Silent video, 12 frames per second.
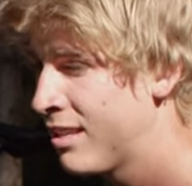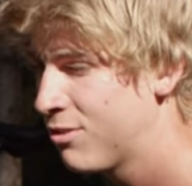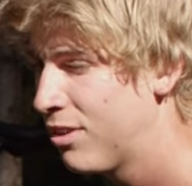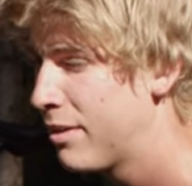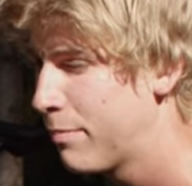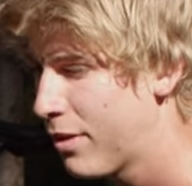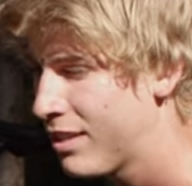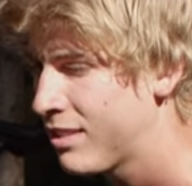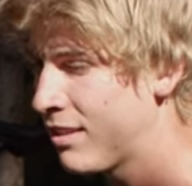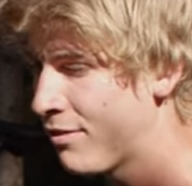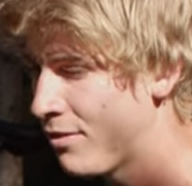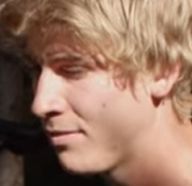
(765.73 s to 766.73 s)
It's really
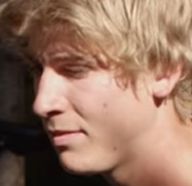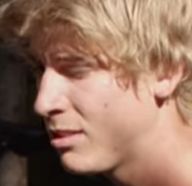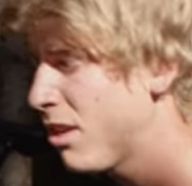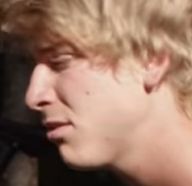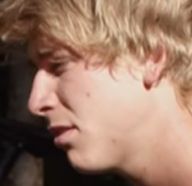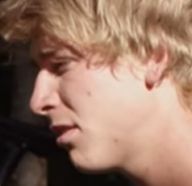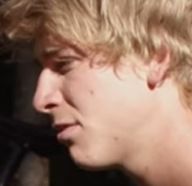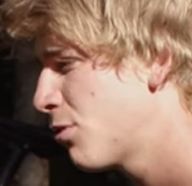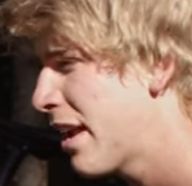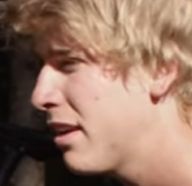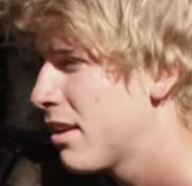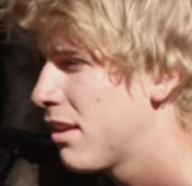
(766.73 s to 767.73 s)
impressive. He's also
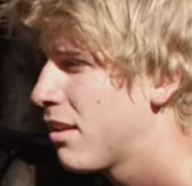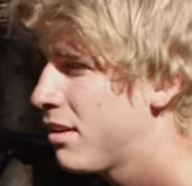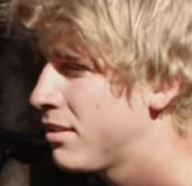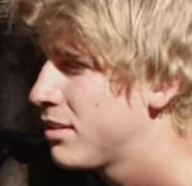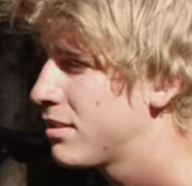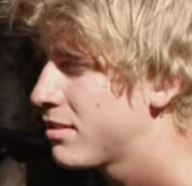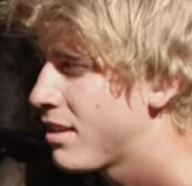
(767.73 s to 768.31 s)
riding a lot at the